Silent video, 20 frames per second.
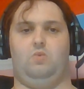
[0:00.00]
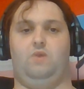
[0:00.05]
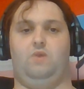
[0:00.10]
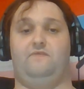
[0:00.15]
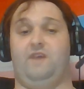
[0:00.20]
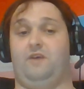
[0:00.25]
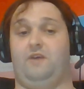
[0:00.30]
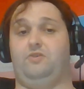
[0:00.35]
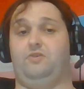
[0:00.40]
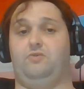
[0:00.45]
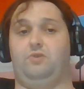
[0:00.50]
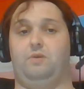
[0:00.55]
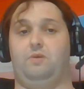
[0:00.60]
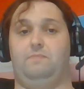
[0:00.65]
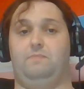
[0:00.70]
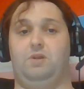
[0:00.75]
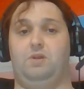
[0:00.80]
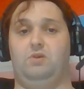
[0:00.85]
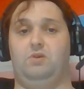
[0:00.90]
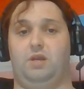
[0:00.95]
We value
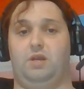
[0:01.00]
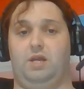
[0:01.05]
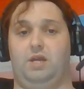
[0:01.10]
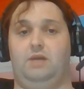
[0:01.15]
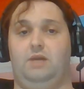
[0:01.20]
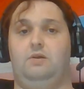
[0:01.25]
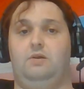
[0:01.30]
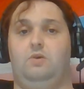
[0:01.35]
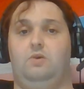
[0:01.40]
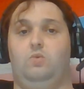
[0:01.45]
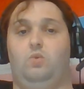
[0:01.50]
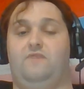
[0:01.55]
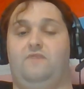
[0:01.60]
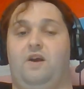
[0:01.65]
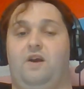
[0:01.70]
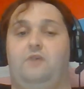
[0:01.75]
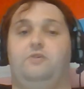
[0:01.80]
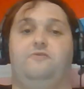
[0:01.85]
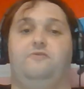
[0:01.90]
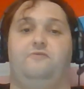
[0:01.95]
community, we
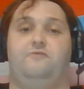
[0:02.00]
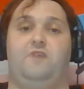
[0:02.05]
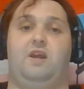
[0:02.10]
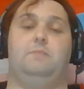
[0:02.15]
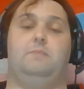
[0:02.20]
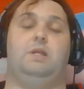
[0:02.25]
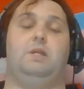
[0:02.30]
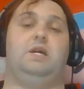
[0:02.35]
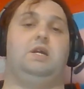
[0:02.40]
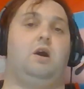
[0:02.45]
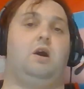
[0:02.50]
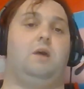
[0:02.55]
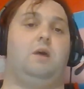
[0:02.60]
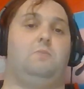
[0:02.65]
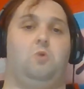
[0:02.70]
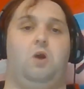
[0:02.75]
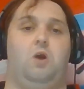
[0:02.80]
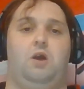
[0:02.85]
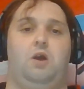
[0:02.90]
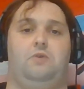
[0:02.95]
value family and
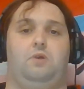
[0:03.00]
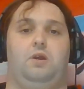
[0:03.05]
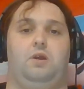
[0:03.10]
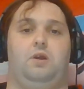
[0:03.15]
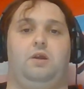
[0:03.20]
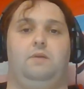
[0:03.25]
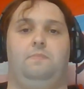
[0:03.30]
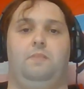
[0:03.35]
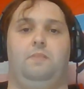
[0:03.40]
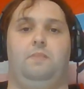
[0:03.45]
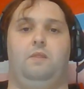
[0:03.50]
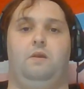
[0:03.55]
camaraderie.